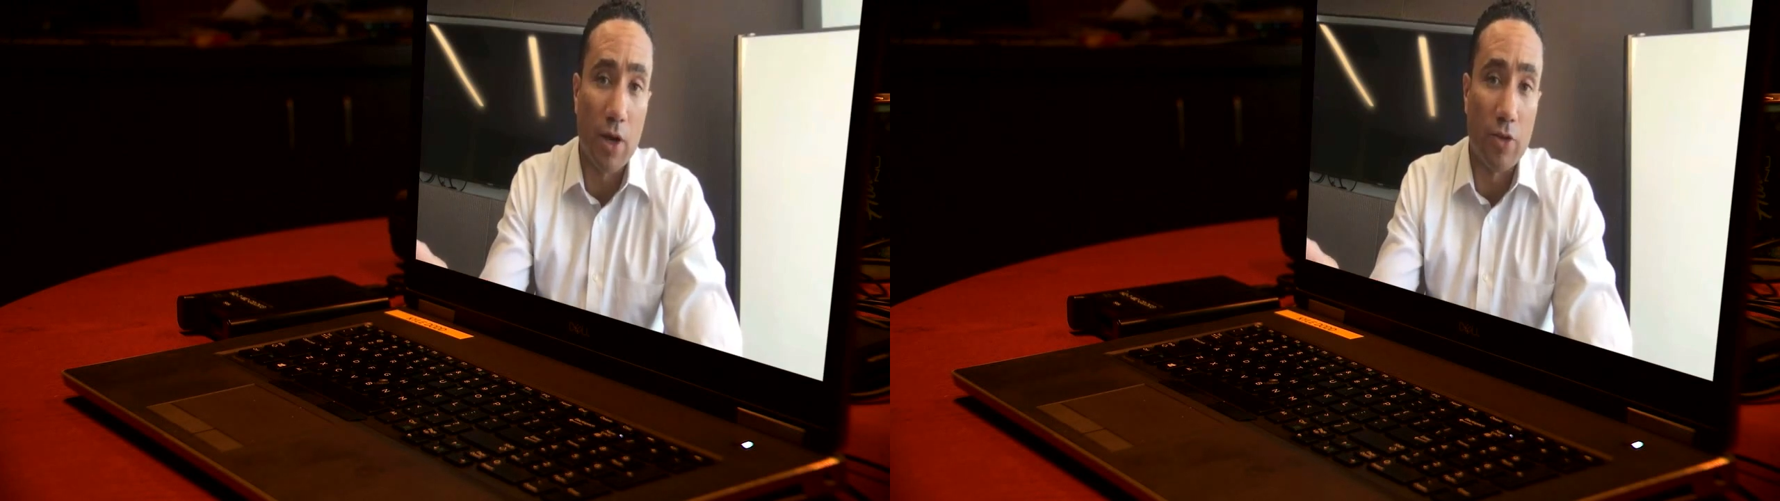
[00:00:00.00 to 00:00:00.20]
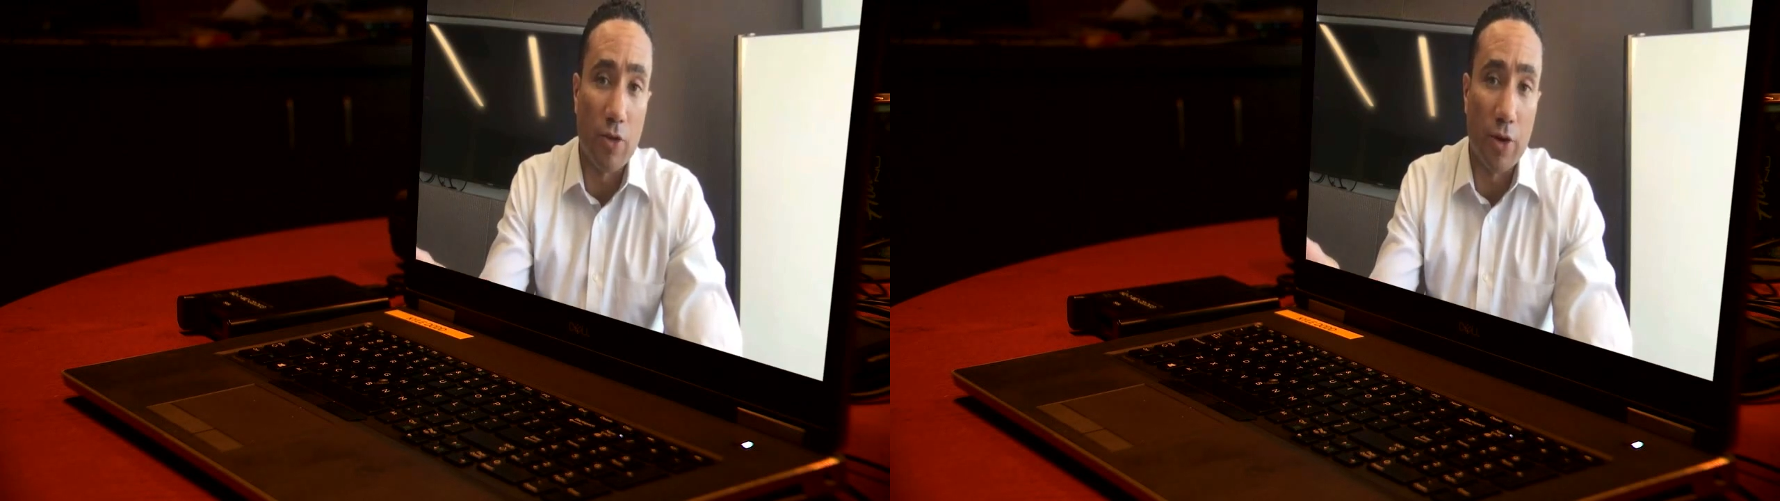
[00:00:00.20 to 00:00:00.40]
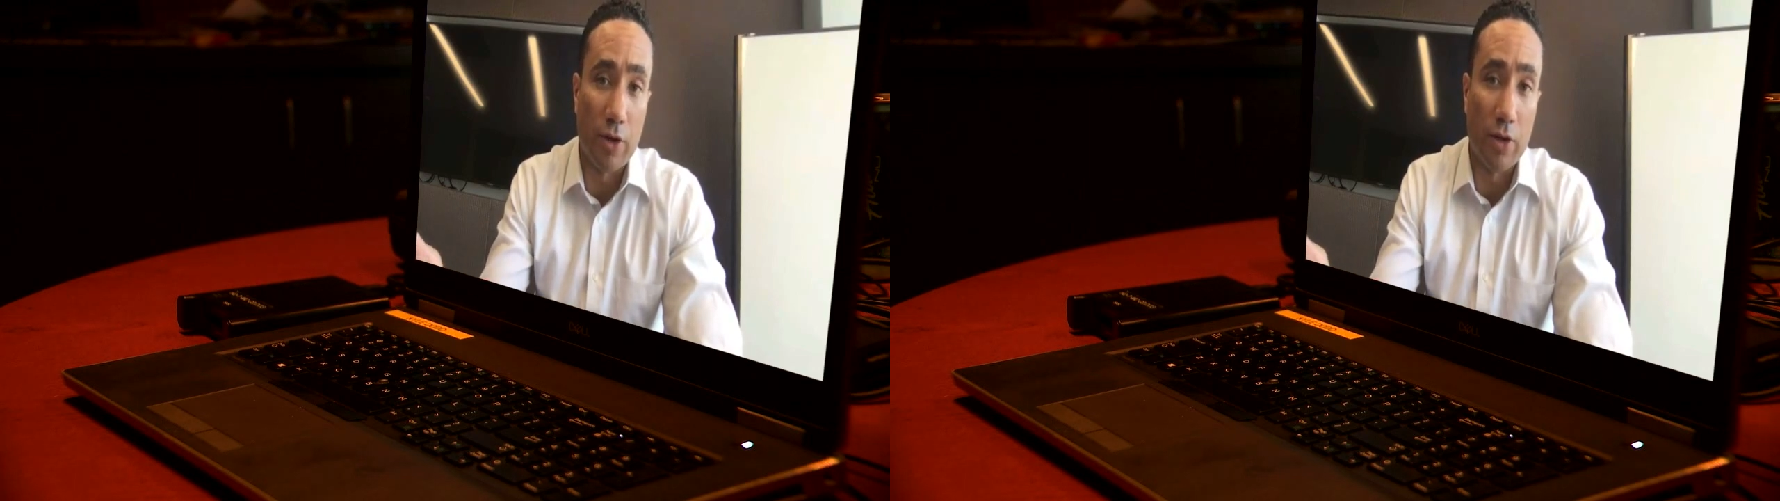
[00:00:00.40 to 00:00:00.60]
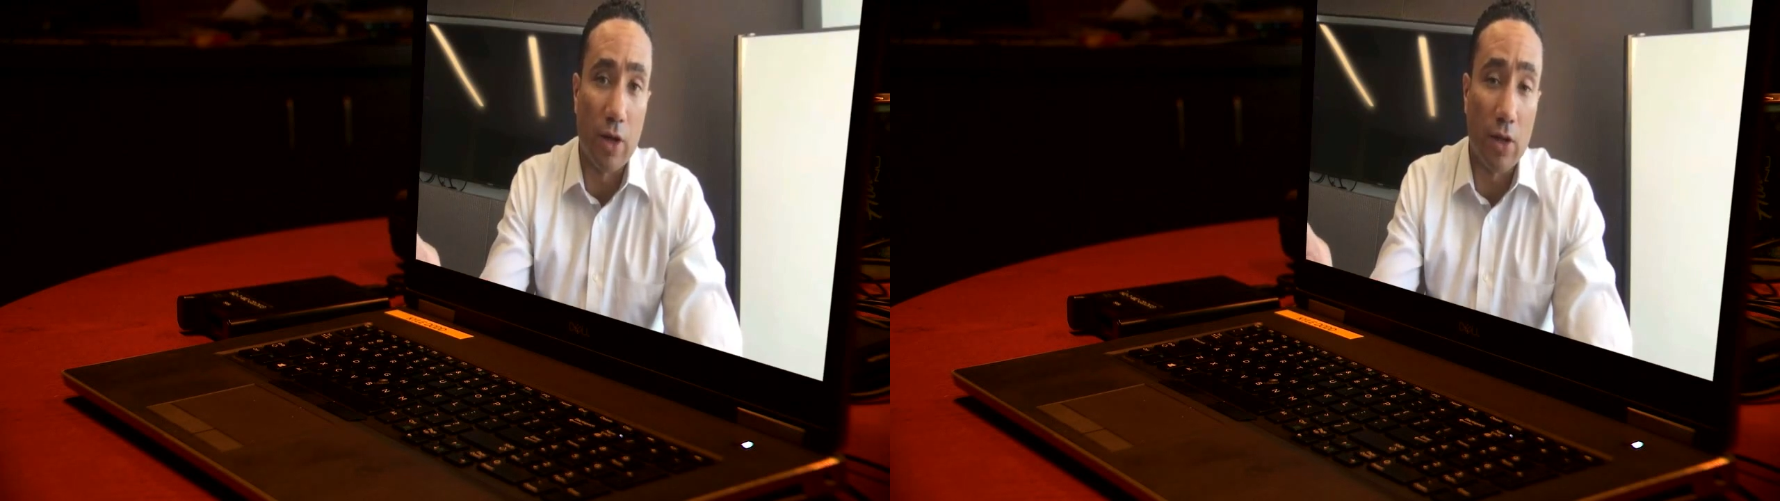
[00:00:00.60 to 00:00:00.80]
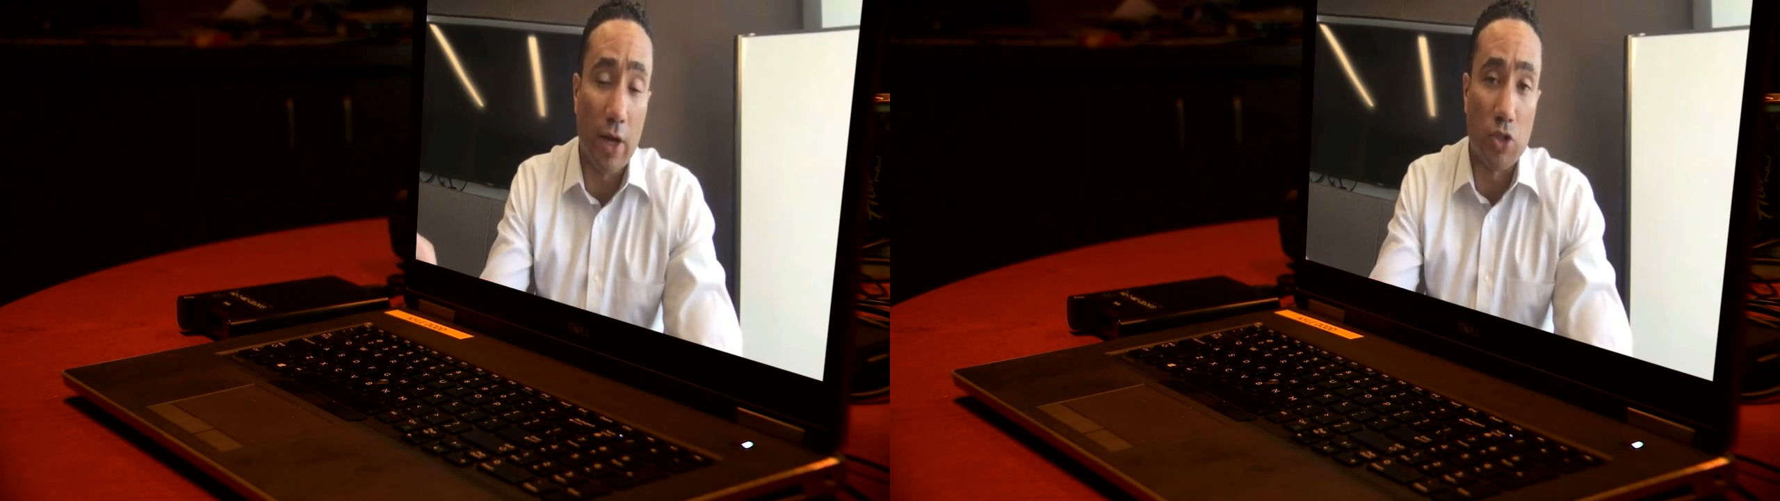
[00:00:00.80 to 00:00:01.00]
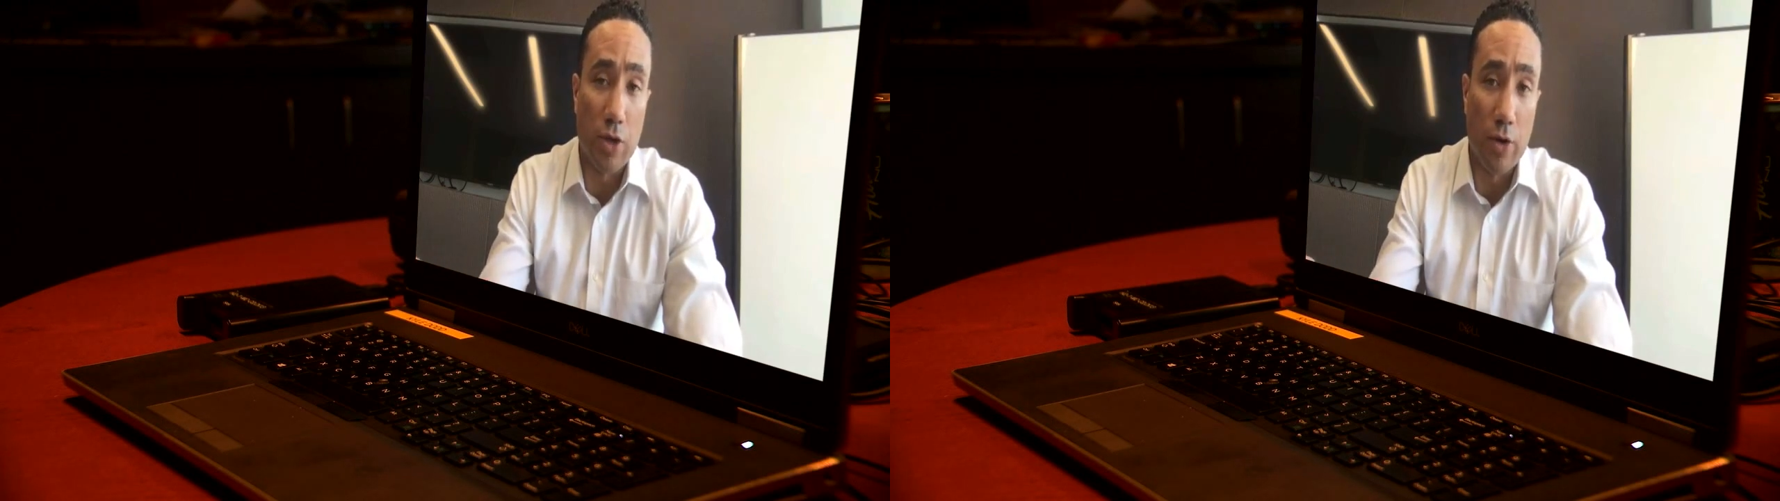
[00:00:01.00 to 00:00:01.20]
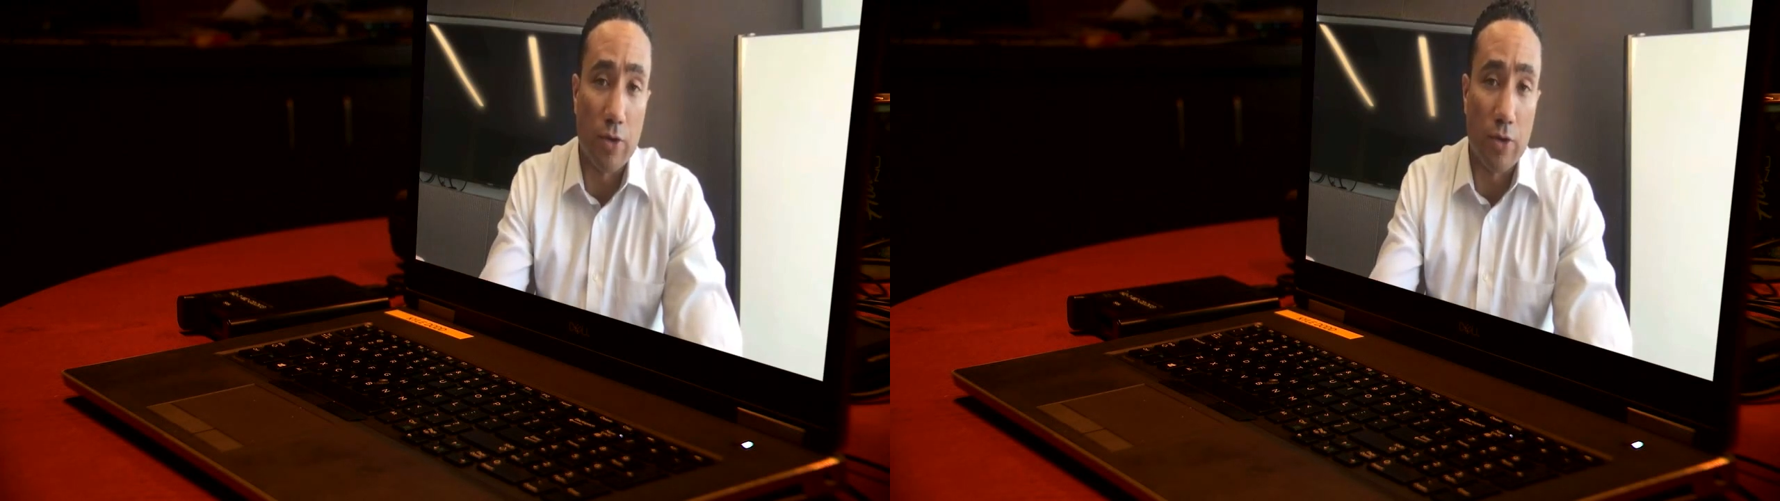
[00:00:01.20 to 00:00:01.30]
during election years.